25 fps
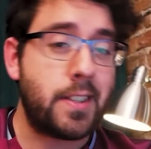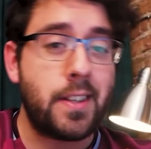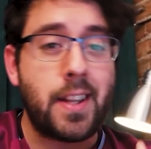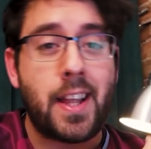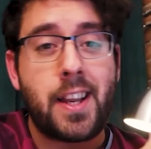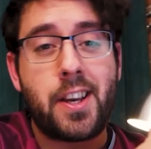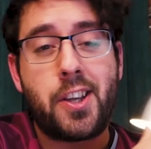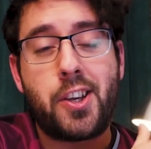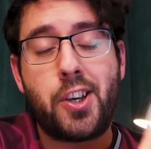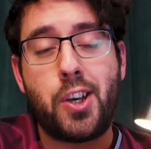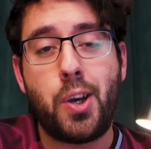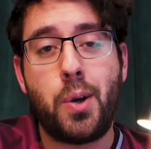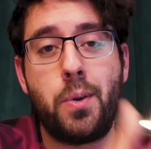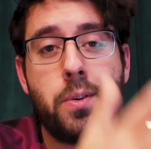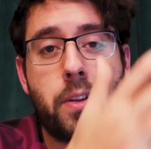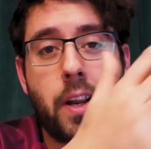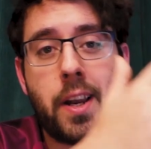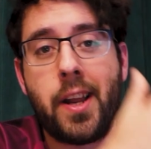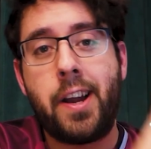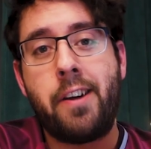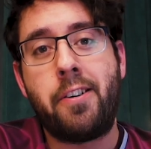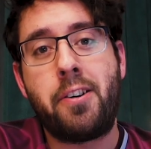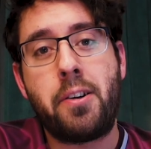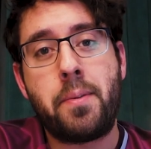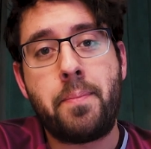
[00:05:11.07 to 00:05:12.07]
Then cue
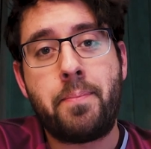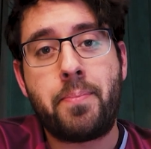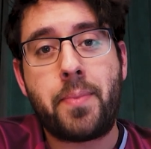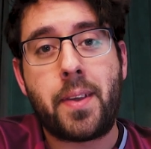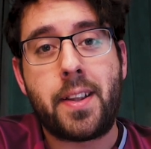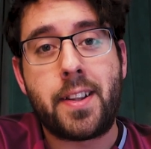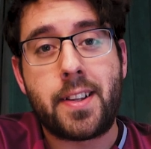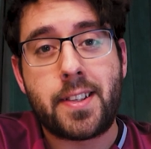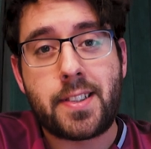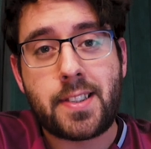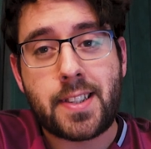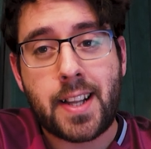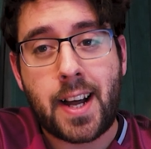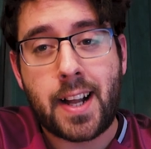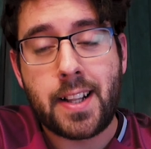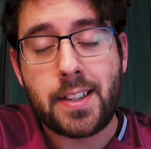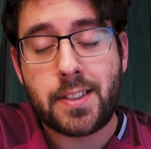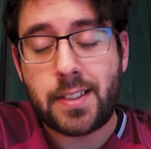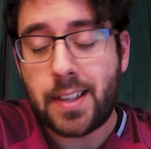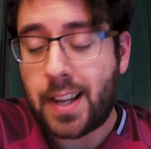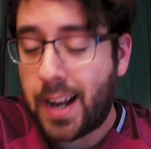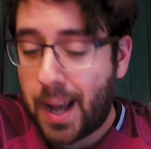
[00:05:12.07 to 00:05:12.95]
delirium in the stands.